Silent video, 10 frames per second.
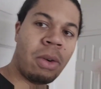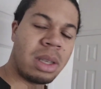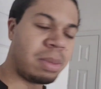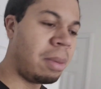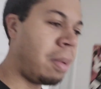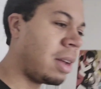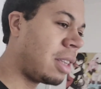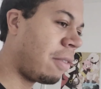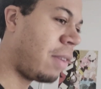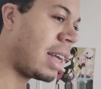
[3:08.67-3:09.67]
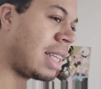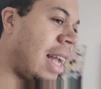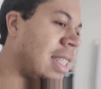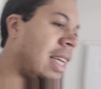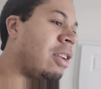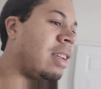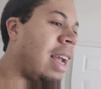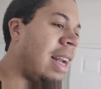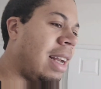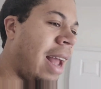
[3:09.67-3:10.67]
course, Pimp Positive Fights had its
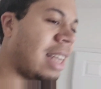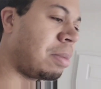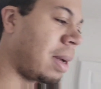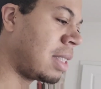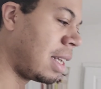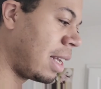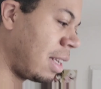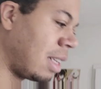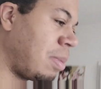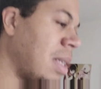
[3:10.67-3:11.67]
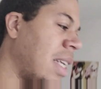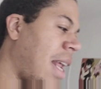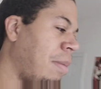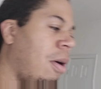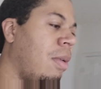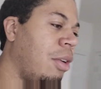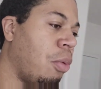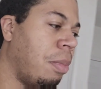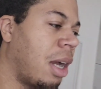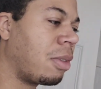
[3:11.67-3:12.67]
entertaining aspects in it, especially that part where a new
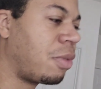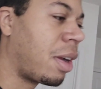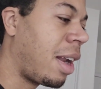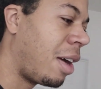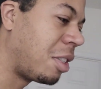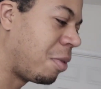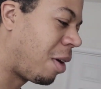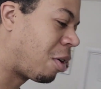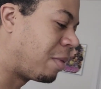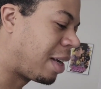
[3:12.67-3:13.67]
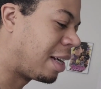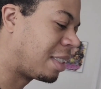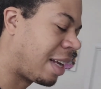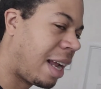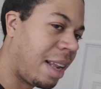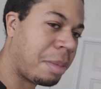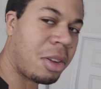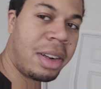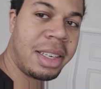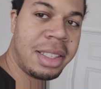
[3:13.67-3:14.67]
bug was figured out, Shiroka was kind of just like, I think I'm just
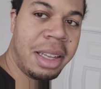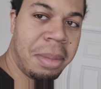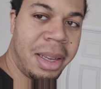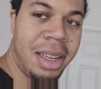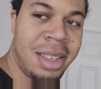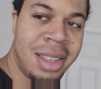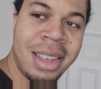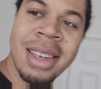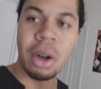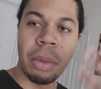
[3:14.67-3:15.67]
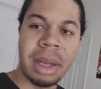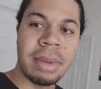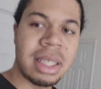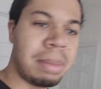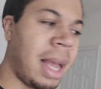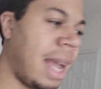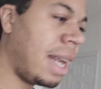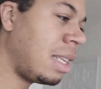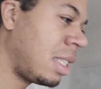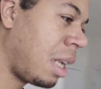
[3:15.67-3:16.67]
gonna let this hit me. By no means was it bad,
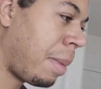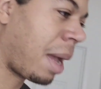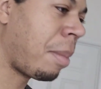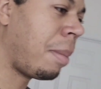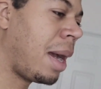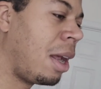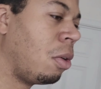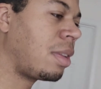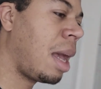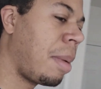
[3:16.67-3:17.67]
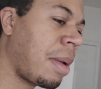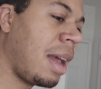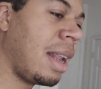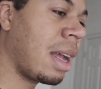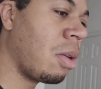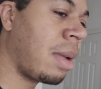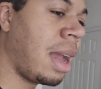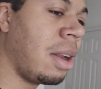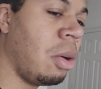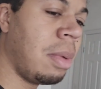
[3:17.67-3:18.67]
it just in the back of my mind the whole time, I'm kind of like,
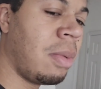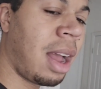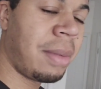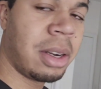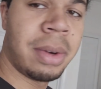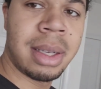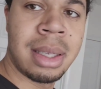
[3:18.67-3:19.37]
okay, no, but why are we doing this?